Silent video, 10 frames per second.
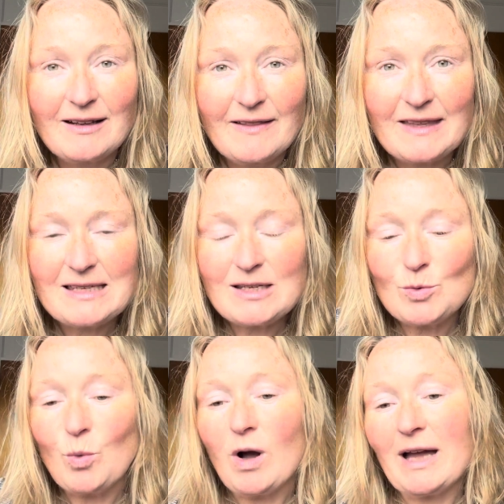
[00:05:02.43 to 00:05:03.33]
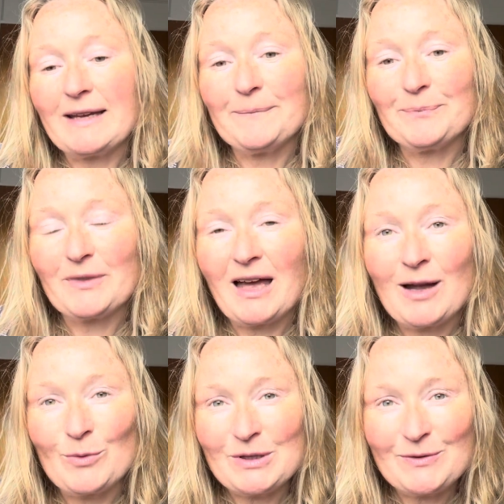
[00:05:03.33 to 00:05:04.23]
This is why I
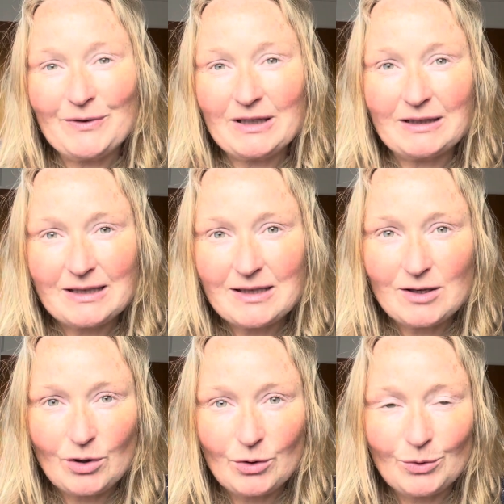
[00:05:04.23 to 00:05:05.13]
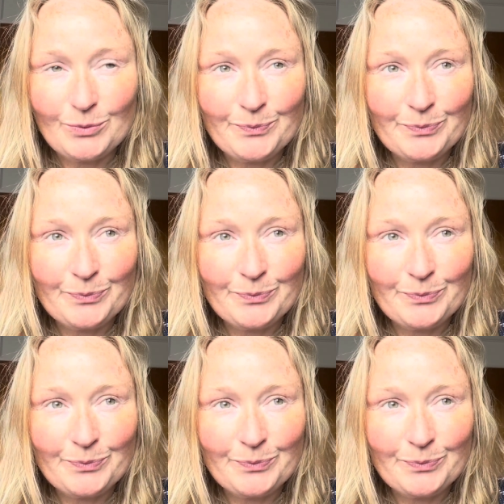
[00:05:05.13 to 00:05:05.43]
always feel it's so